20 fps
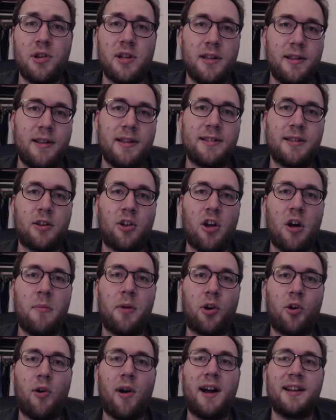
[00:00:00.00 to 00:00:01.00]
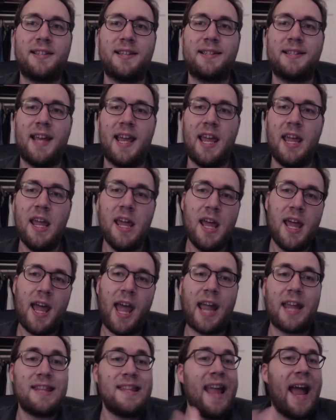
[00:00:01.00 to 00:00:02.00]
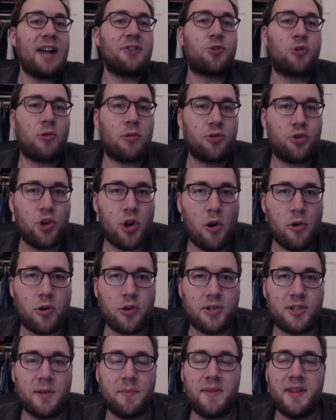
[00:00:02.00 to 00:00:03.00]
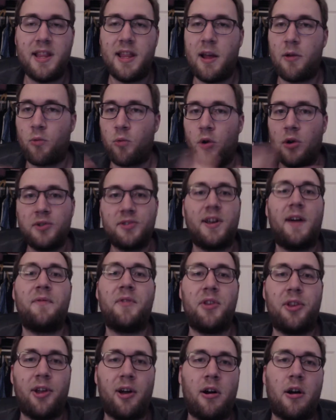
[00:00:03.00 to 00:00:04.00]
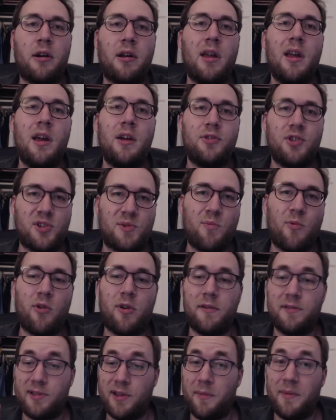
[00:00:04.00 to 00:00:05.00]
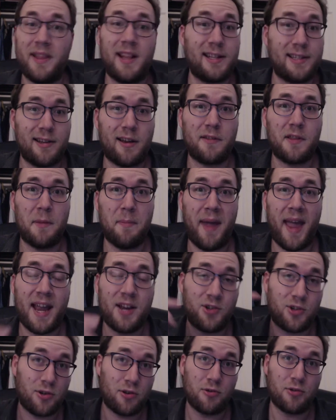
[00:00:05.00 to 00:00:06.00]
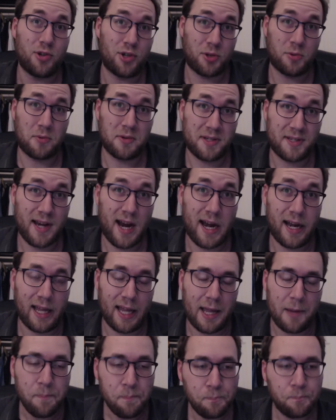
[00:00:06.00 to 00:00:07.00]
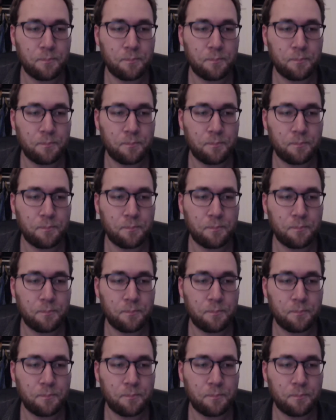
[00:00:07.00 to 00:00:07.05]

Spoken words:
It doesn't come across as a natural joke or something that rolls off the tongue, just more of something that's on the page and you're just reciting it.